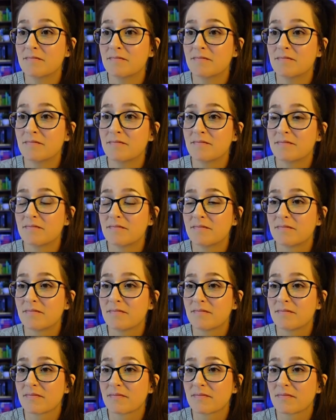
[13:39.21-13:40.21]

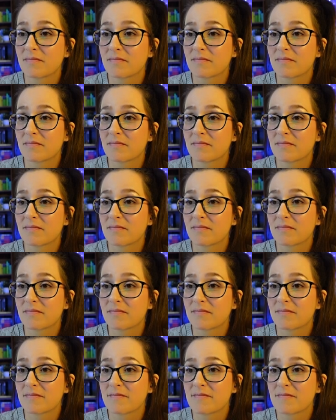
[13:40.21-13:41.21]

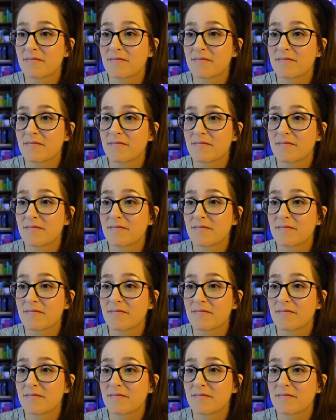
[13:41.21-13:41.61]
(not speaking)